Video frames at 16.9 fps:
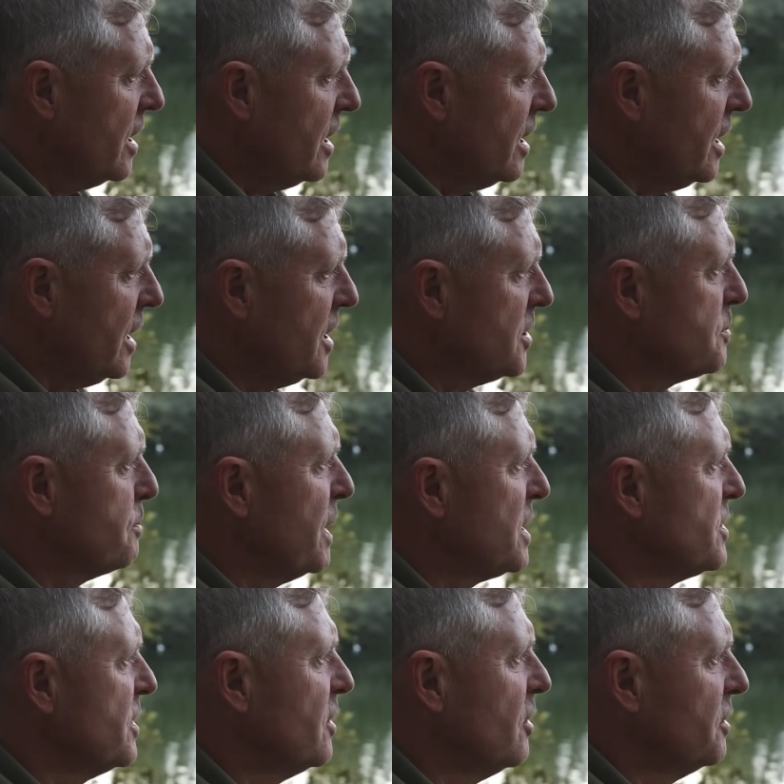It is
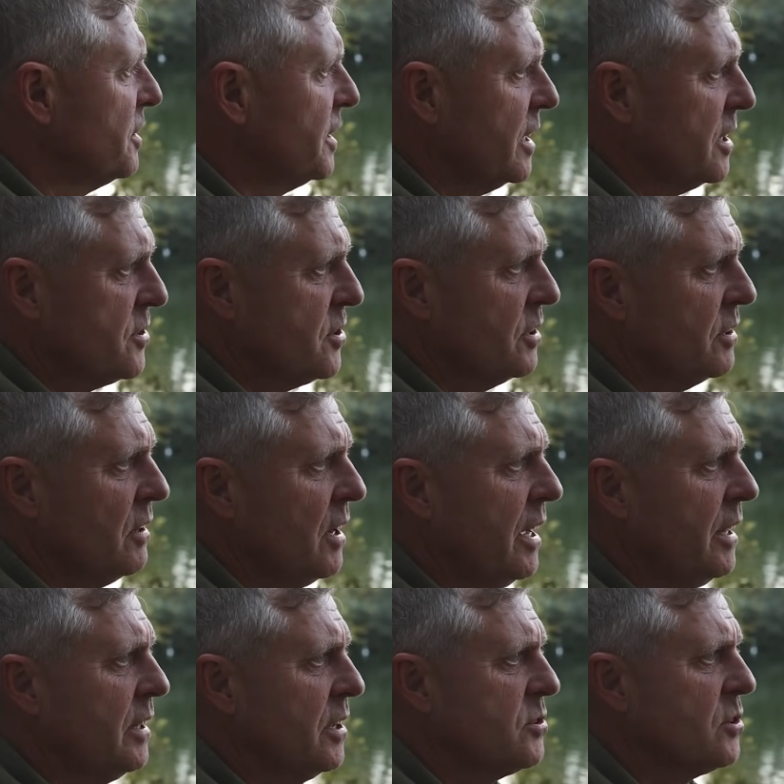busy on here
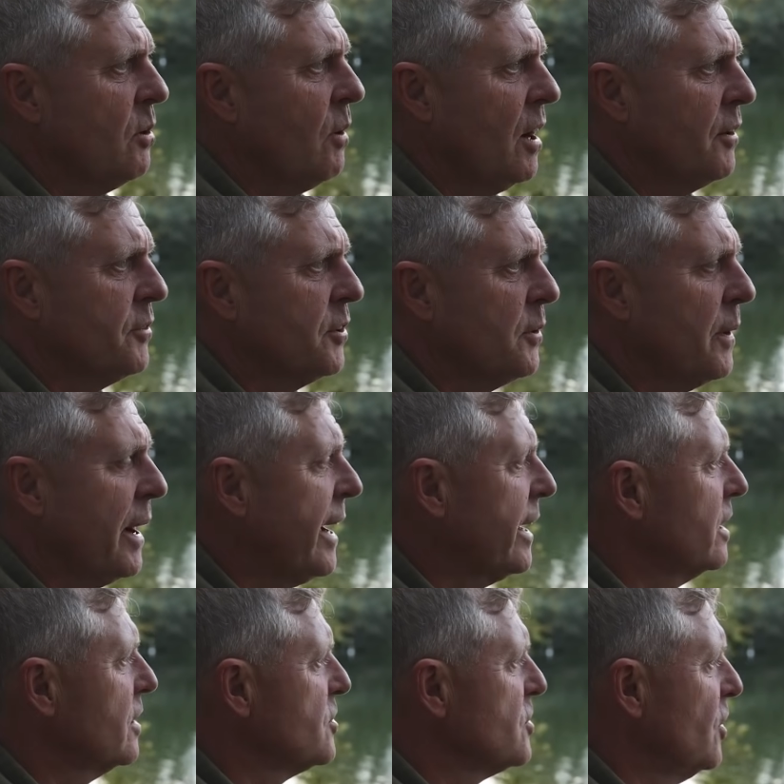tonight. There's quite a few
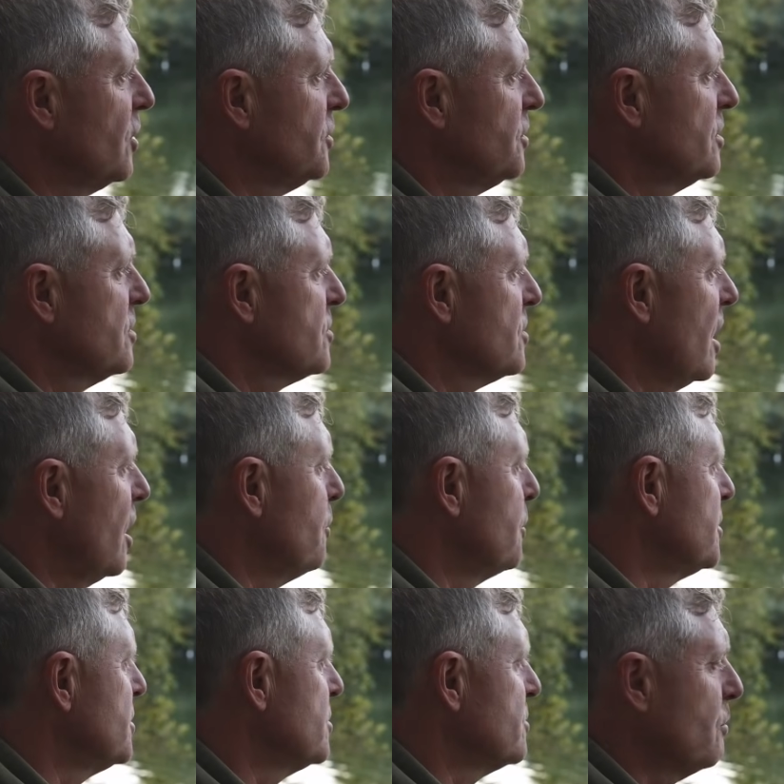anglers on, so
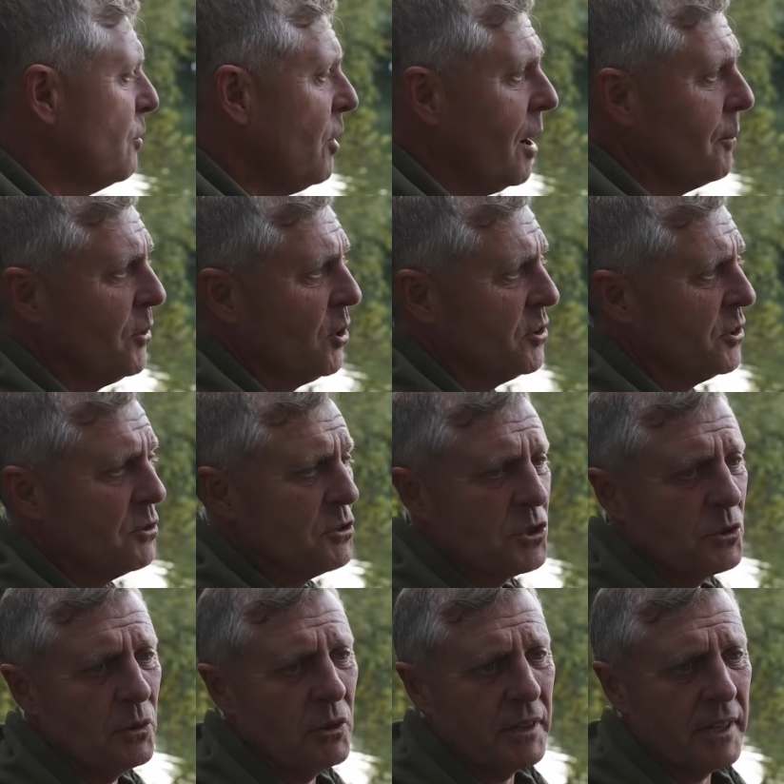which is what I'm not
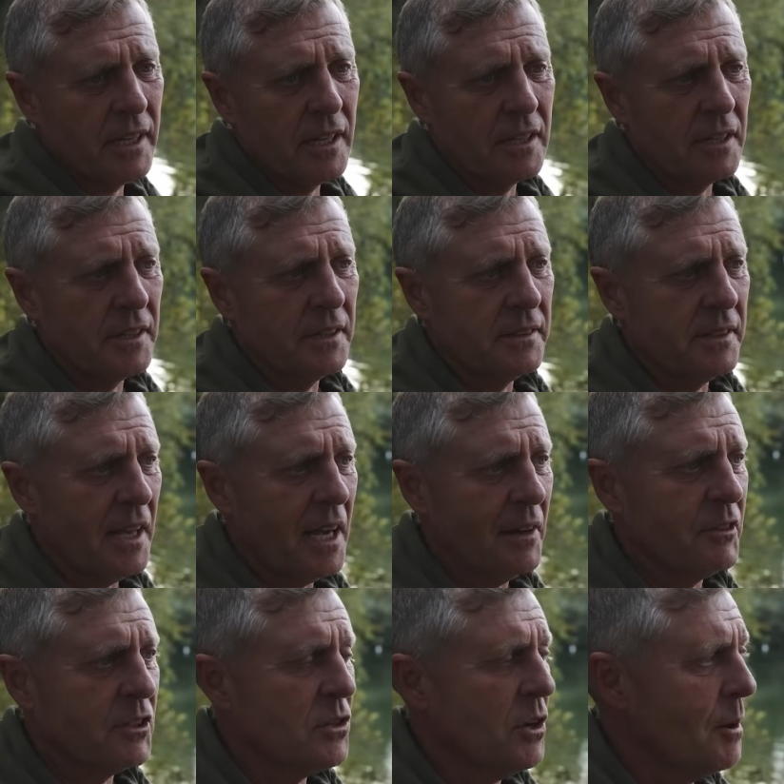used to on here. The
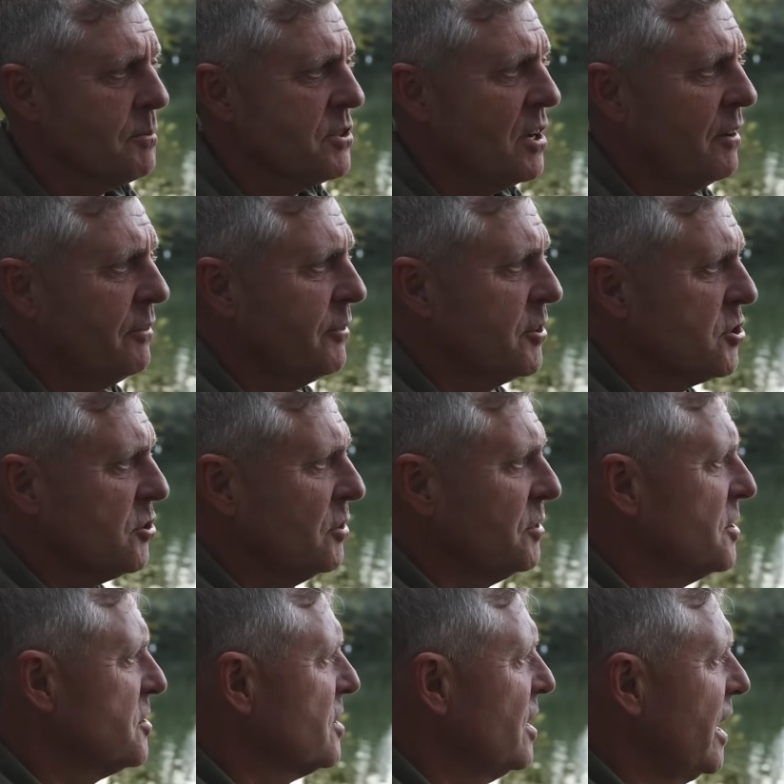other times that I've fished
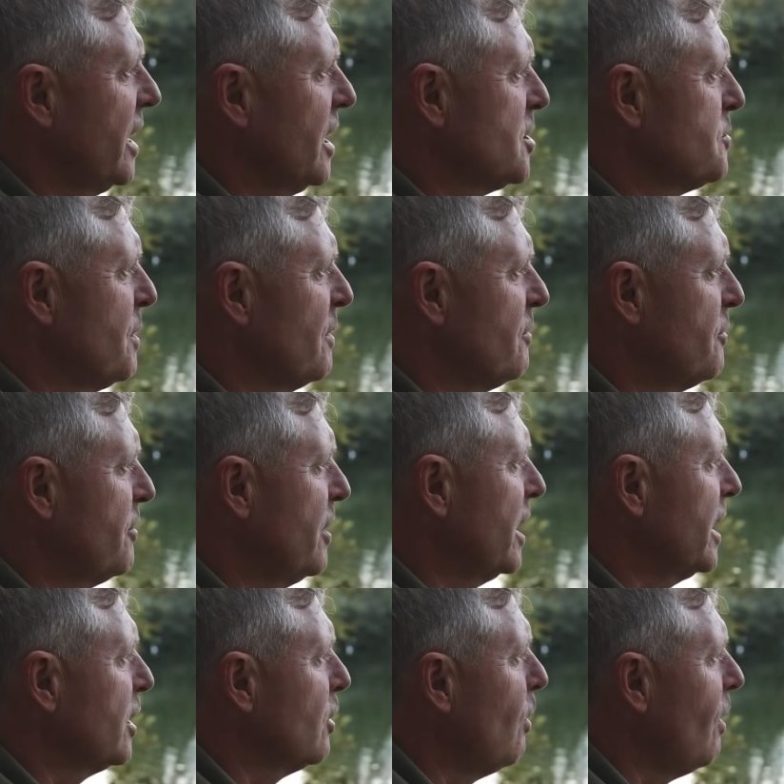on this lake, it's been
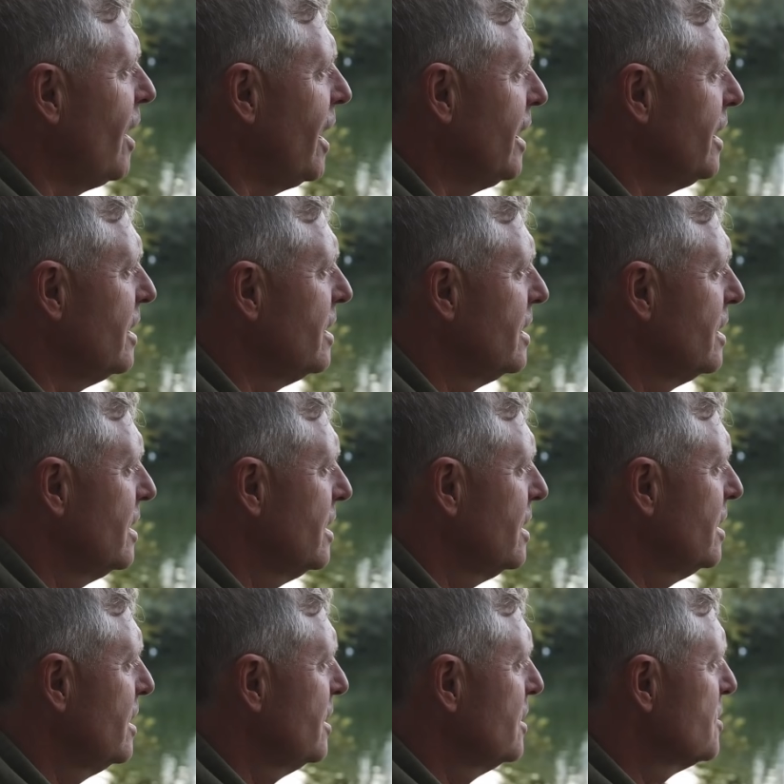fairly quiet.
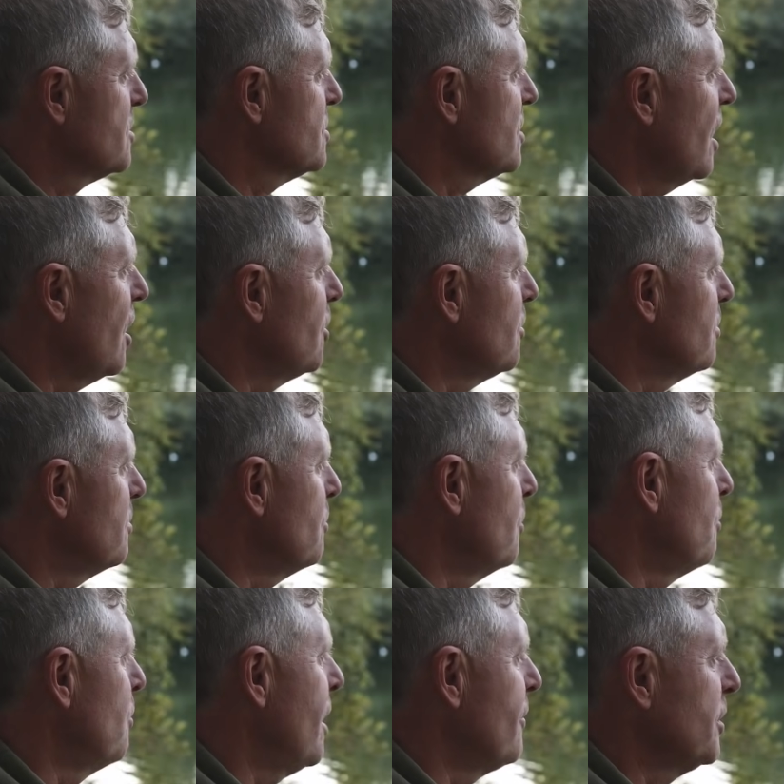So
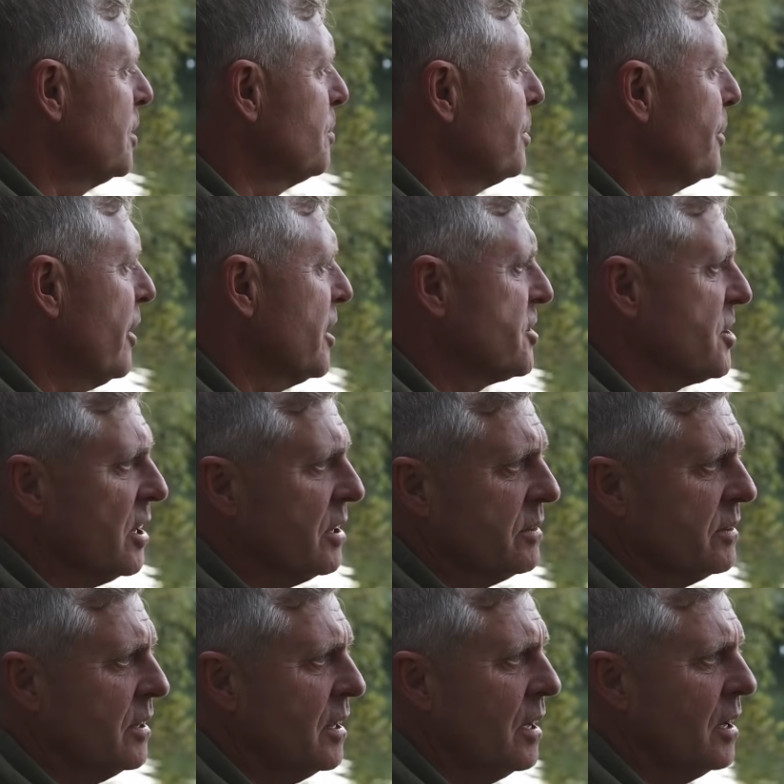whether the pressure
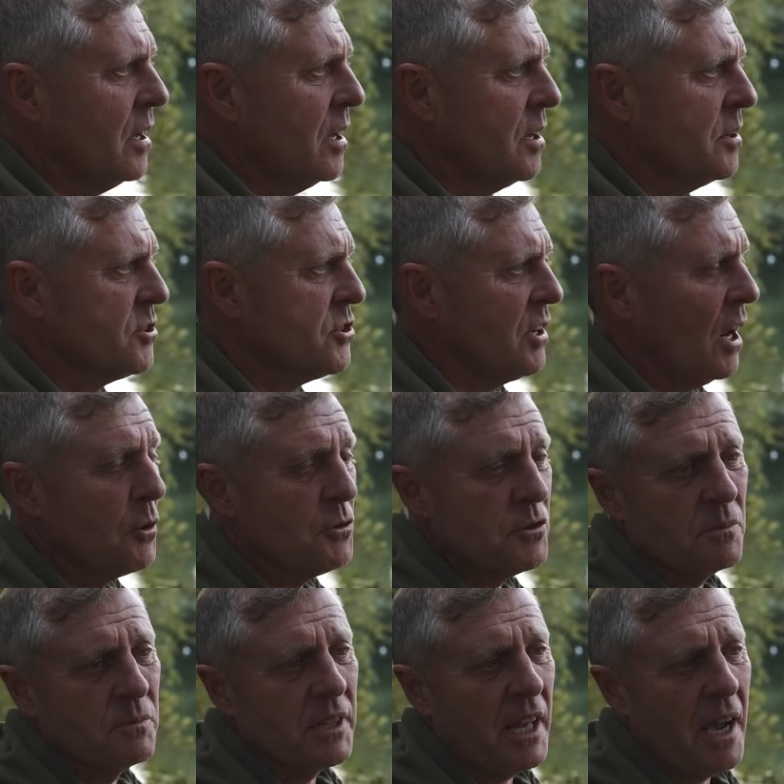slows
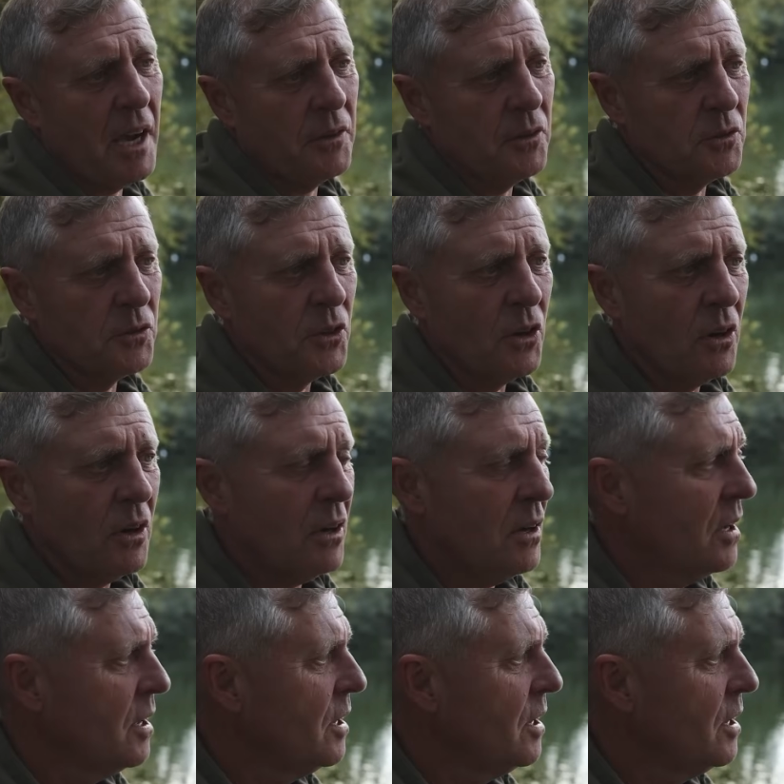them down or not,